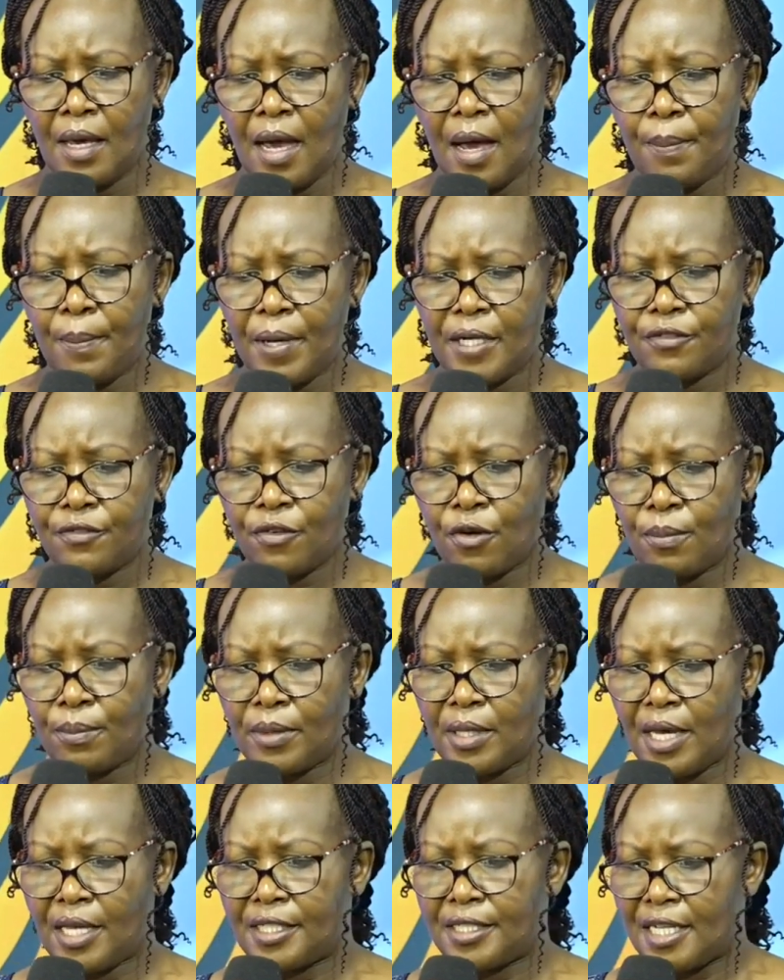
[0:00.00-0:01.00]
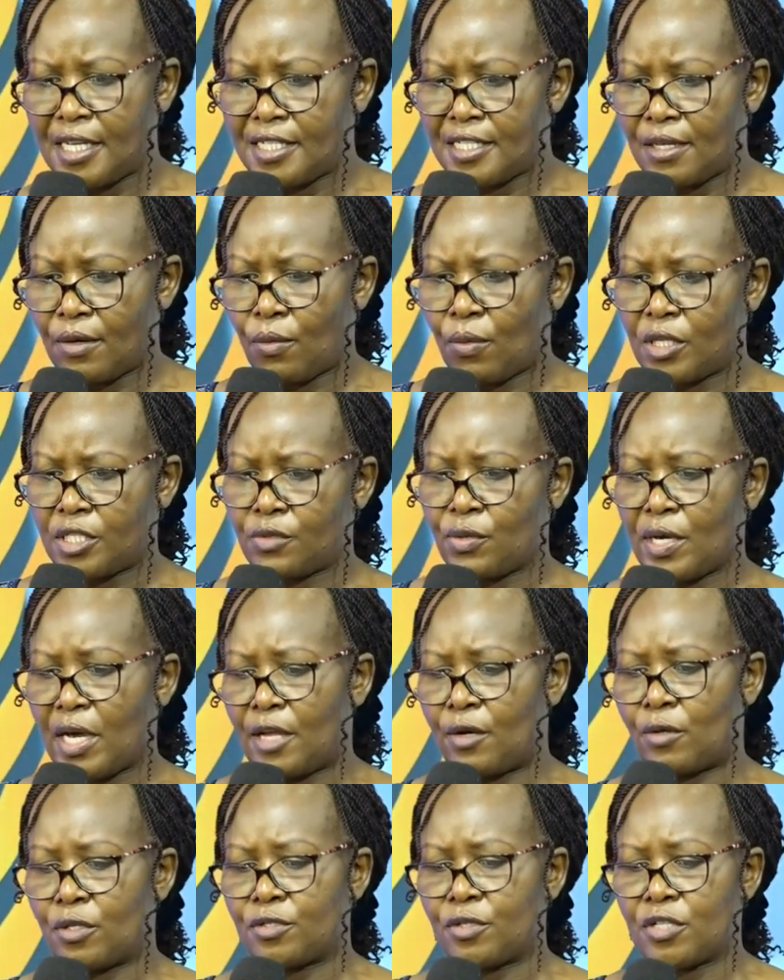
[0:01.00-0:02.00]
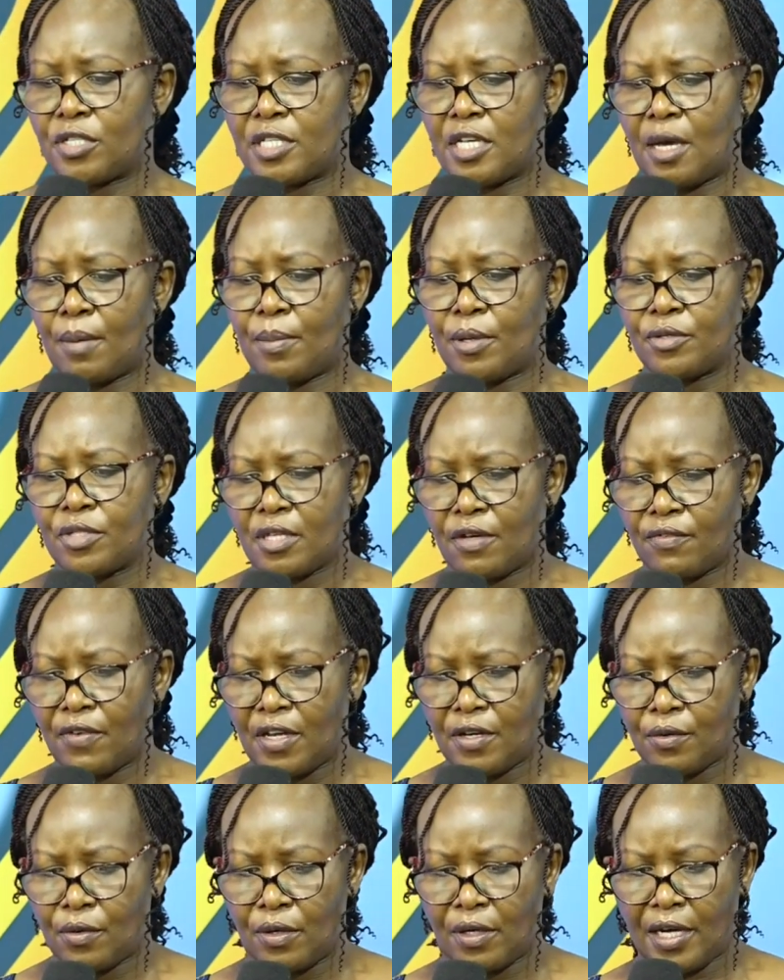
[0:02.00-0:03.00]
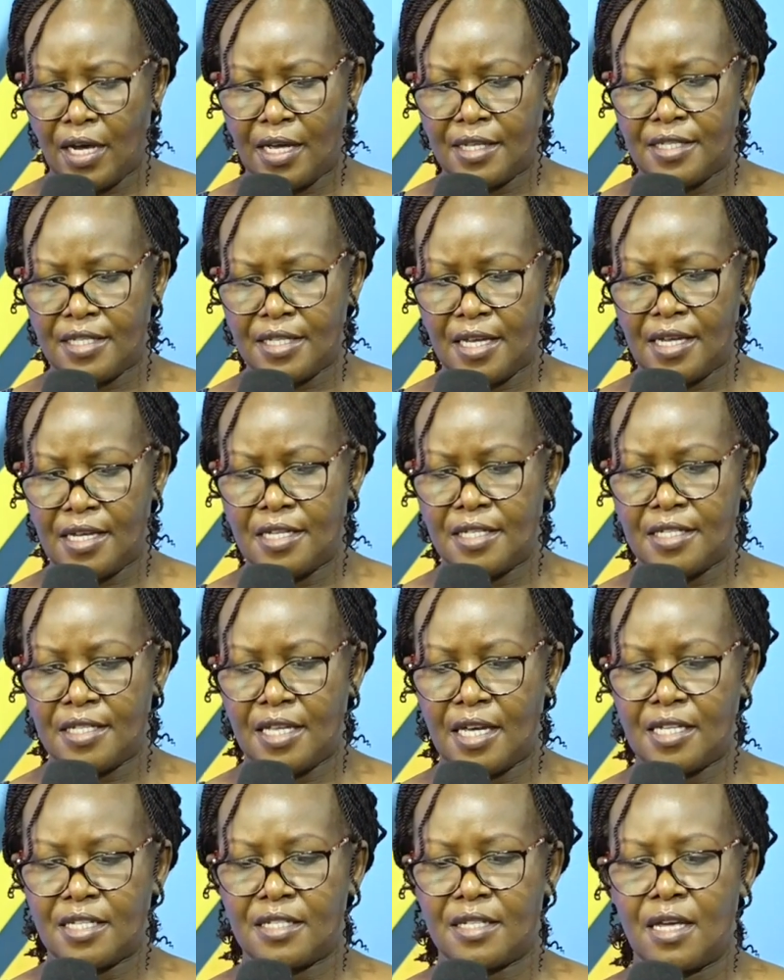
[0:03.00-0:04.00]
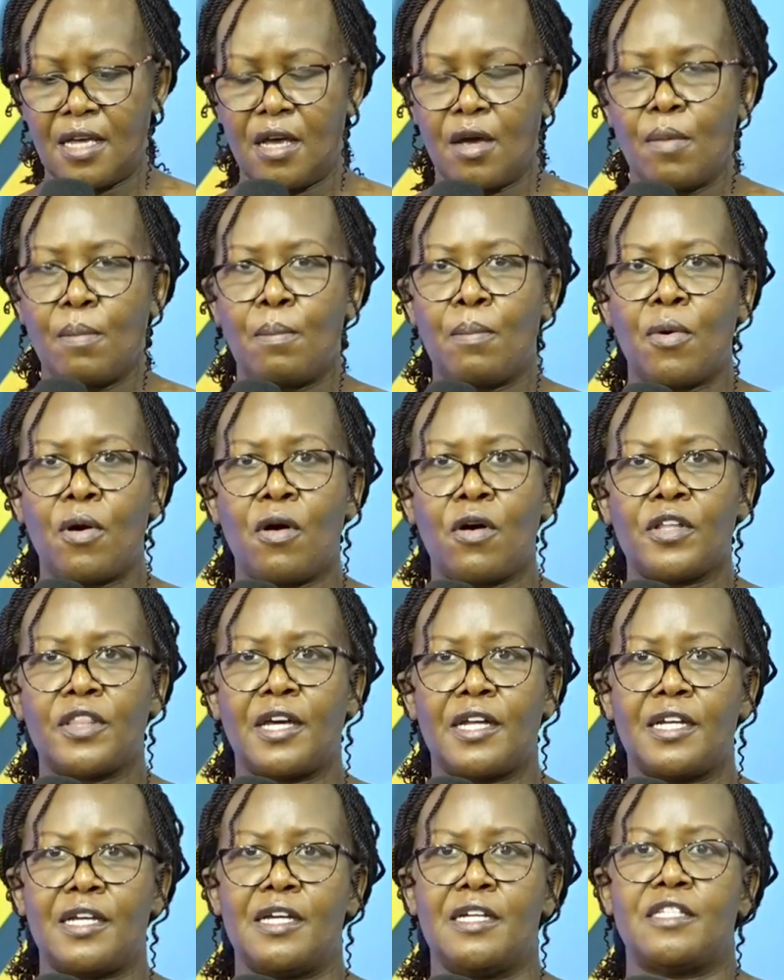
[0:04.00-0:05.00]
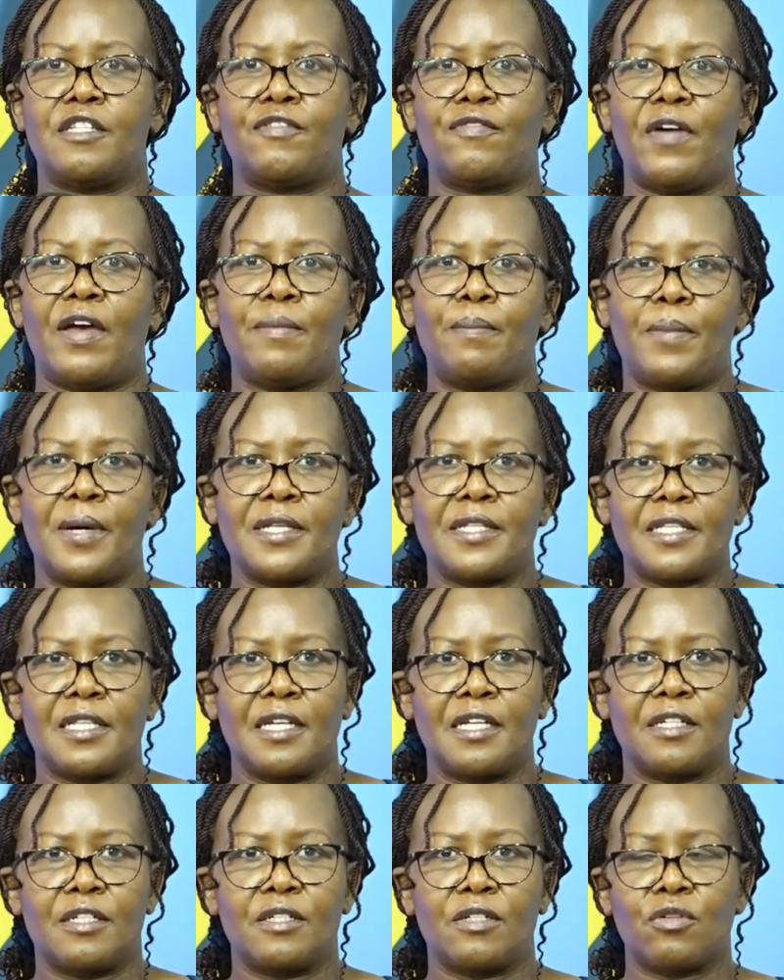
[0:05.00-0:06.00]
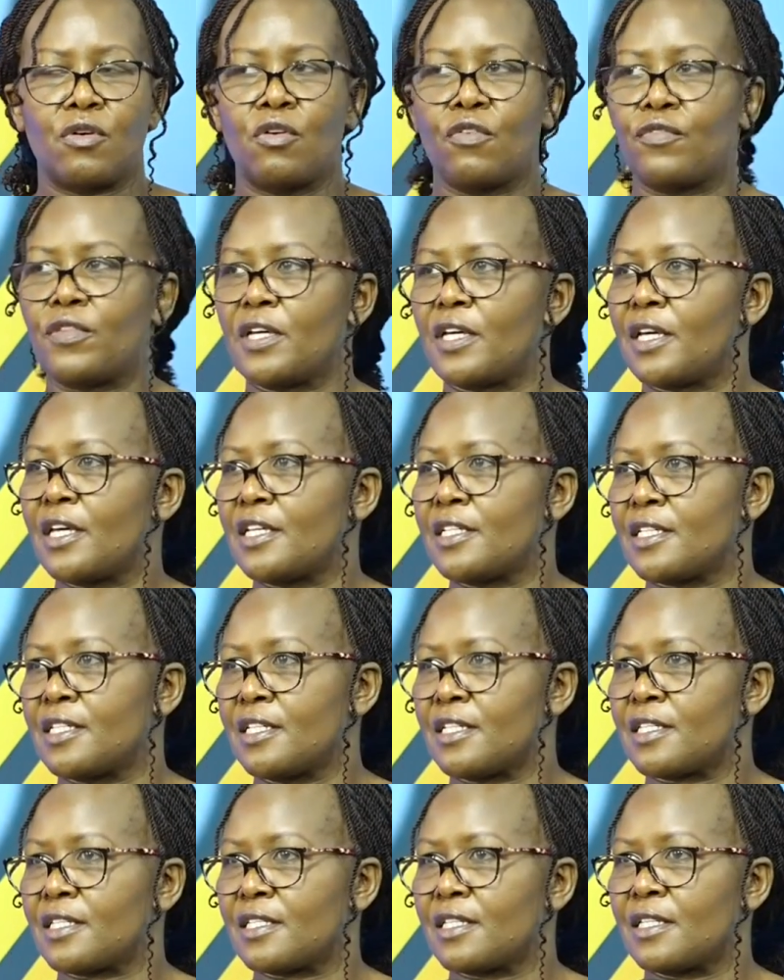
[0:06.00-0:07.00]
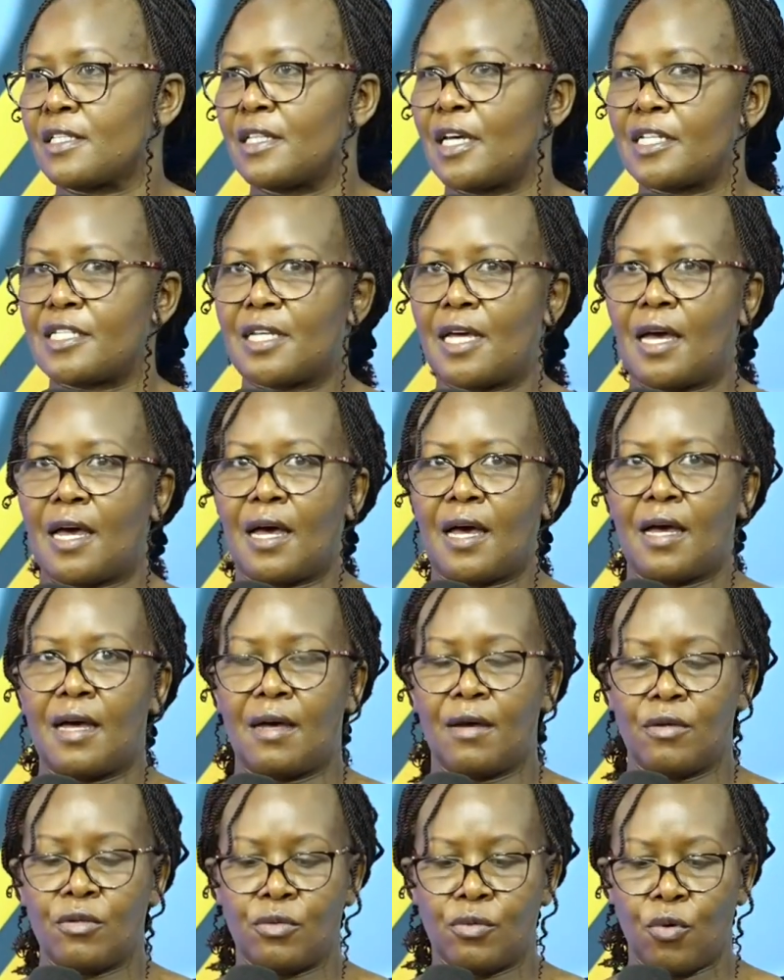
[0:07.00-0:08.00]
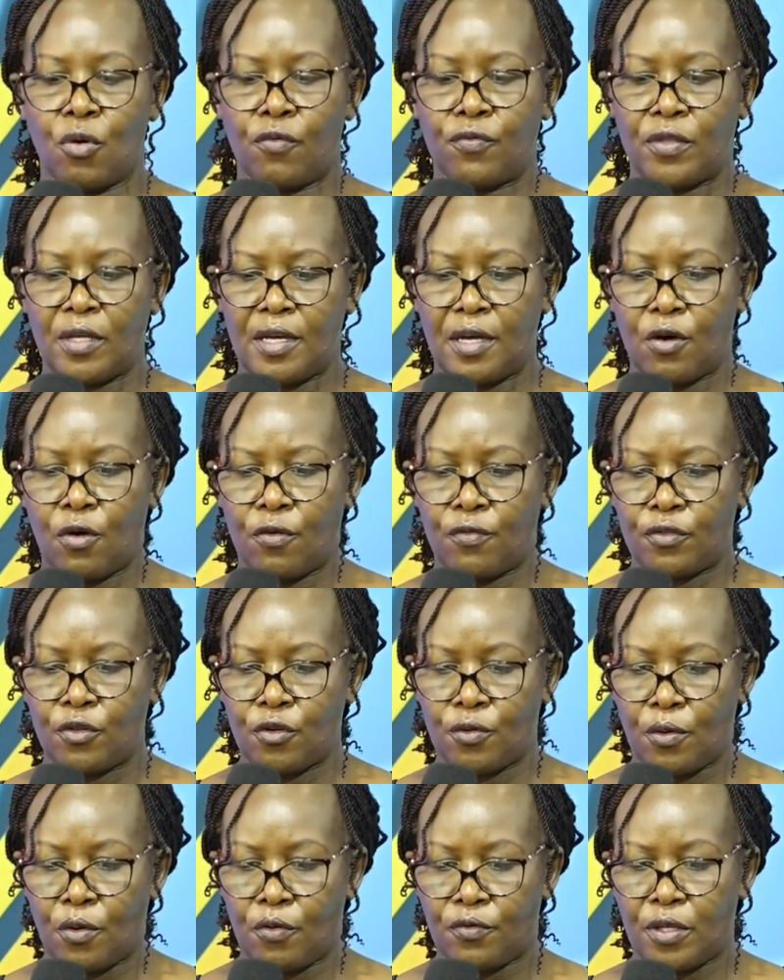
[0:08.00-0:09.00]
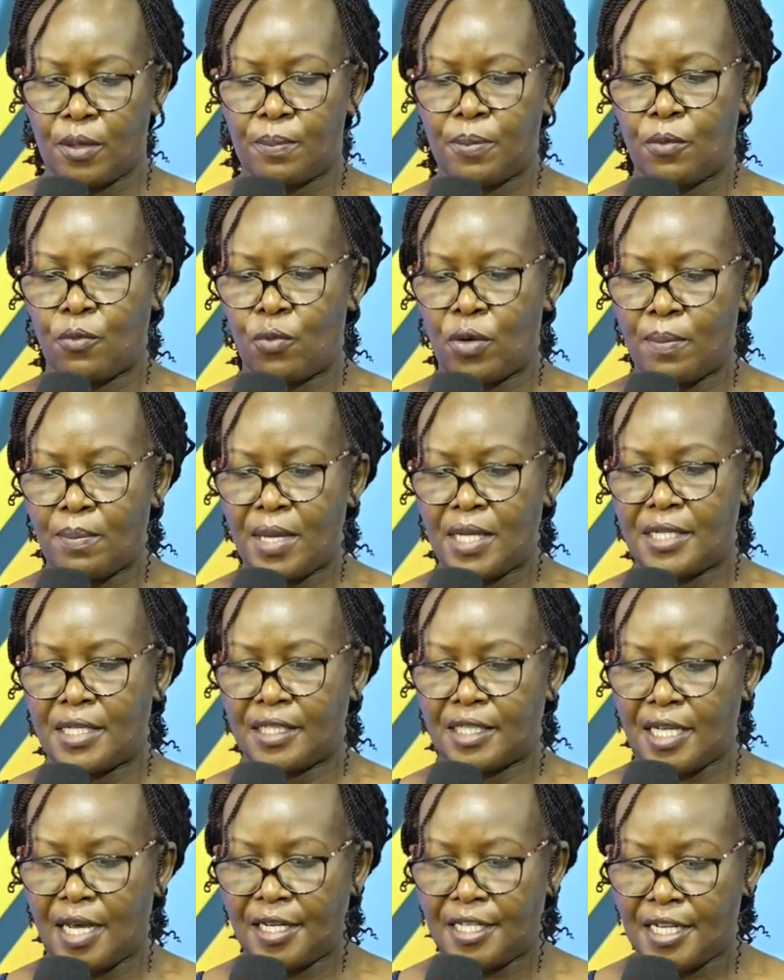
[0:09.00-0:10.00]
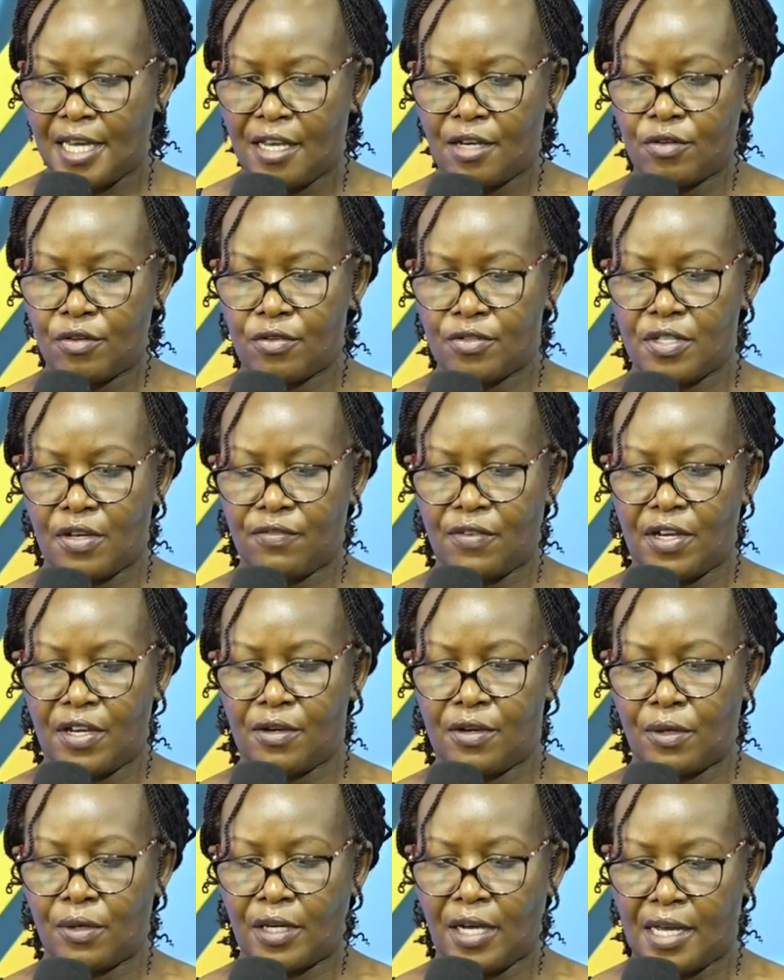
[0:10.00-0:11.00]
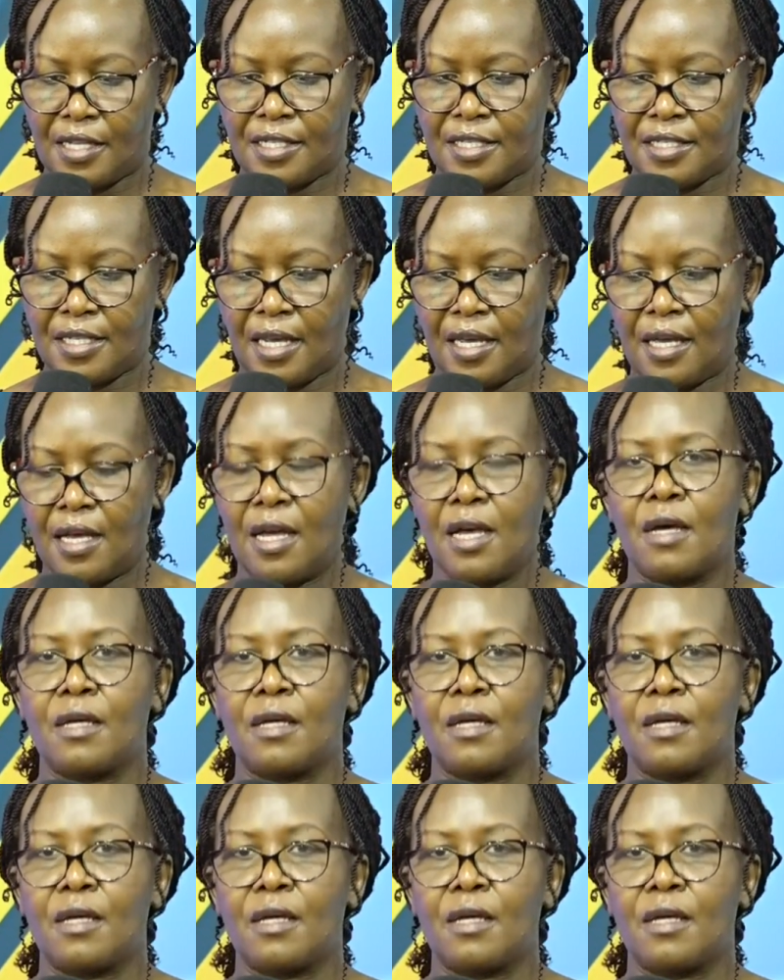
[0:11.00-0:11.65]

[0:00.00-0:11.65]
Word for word: uh, apart from that data, what we can also say about cervical cancer is that more than eighty-five percent of the cases that are of the, of, the, of the women that are dying of cervical cancer,